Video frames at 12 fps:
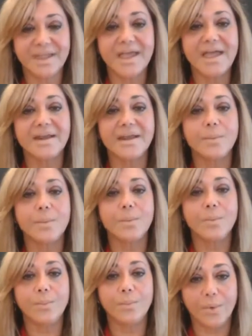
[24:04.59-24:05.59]
And it
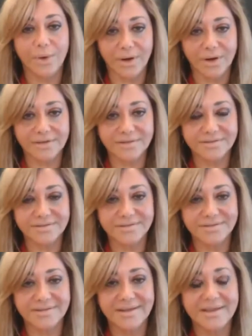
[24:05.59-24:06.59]
worked
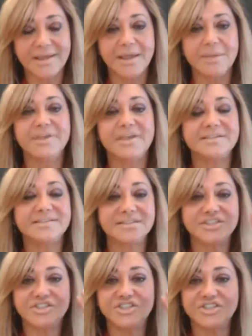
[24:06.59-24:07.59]
because
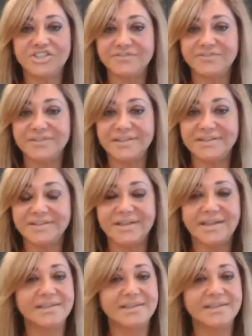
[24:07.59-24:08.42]
it shifted